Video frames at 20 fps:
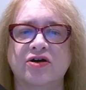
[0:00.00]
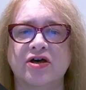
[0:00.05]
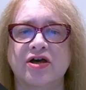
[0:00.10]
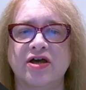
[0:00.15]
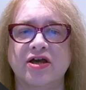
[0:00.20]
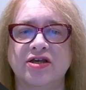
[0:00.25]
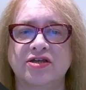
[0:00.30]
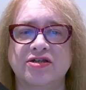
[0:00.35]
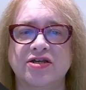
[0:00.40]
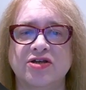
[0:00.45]

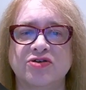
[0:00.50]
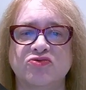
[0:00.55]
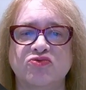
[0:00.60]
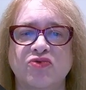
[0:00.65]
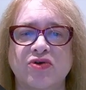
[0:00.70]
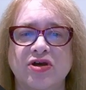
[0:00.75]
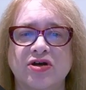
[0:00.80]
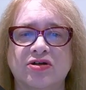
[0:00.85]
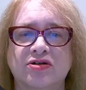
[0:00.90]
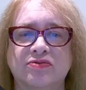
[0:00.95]
It says
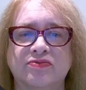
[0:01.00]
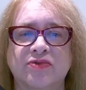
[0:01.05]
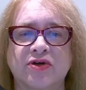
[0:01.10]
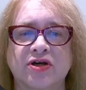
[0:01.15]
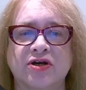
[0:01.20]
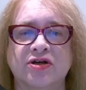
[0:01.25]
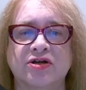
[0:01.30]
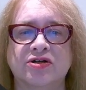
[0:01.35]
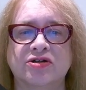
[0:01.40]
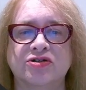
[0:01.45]
real.
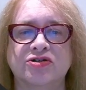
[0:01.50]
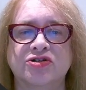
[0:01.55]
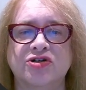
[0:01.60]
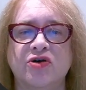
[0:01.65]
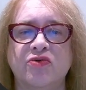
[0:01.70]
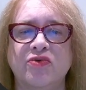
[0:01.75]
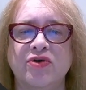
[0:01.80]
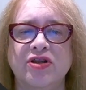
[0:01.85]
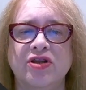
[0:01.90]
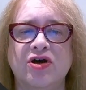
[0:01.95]

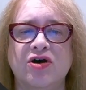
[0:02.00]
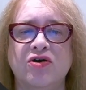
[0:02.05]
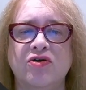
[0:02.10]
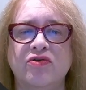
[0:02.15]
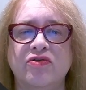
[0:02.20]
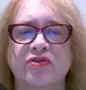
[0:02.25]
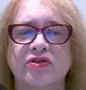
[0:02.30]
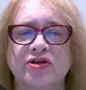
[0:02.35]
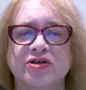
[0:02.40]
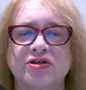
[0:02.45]
So we know
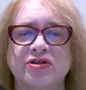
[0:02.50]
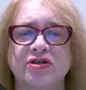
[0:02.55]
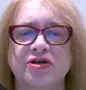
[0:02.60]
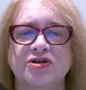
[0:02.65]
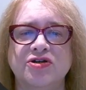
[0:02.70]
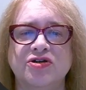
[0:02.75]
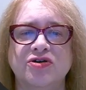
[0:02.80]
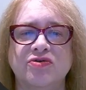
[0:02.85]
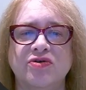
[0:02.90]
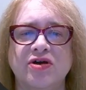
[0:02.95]
there's an
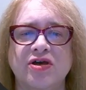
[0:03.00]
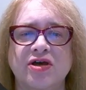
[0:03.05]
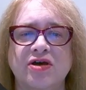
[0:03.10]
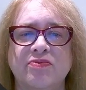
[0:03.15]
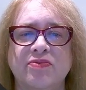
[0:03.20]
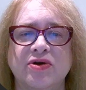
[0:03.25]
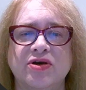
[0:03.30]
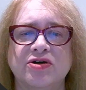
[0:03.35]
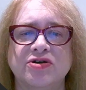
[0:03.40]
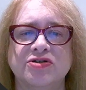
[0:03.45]
issue here
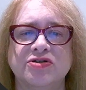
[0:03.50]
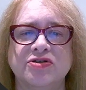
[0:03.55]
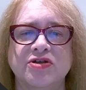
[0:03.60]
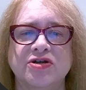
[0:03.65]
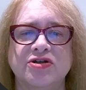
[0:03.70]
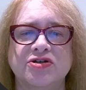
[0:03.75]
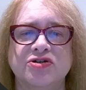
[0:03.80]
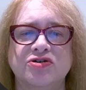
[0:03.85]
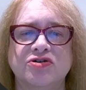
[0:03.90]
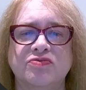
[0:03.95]
because this
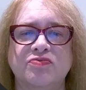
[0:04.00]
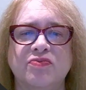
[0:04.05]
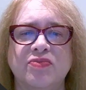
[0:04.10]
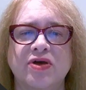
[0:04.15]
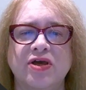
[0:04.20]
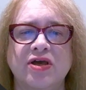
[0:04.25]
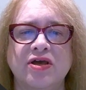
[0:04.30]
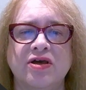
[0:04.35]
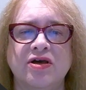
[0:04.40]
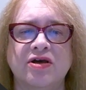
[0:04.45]
should
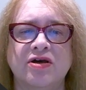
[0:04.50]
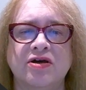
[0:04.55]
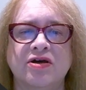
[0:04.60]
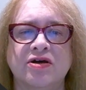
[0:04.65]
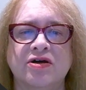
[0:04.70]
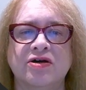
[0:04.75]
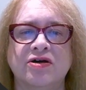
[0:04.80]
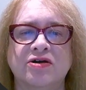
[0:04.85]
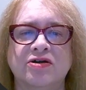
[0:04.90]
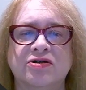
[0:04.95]
be
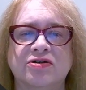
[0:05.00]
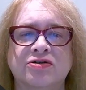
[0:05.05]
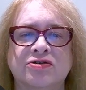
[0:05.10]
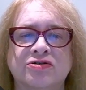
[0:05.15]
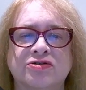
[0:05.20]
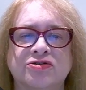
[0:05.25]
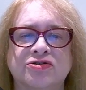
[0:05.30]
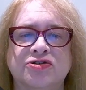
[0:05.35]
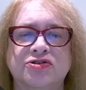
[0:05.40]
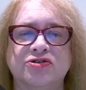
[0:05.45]

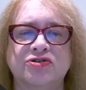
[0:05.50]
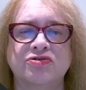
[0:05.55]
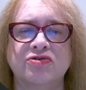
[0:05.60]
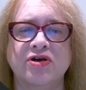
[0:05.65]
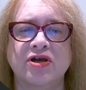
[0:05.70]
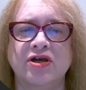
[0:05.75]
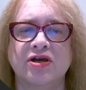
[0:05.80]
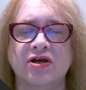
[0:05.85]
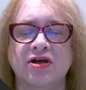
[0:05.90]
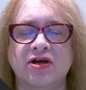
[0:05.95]

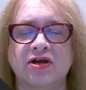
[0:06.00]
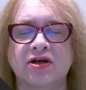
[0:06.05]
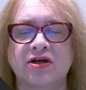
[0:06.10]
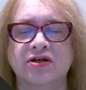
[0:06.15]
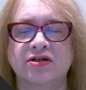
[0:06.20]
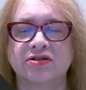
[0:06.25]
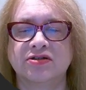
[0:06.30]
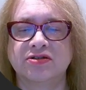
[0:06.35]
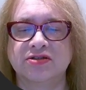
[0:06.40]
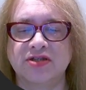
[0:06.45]
string
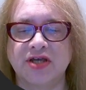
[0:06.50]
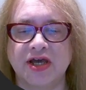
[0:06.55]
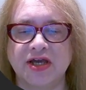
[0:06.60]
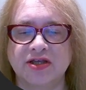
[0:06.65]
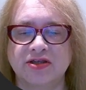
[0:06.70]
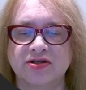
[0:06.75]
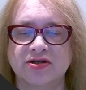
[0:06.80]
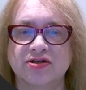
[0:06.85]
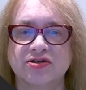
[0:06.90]
data.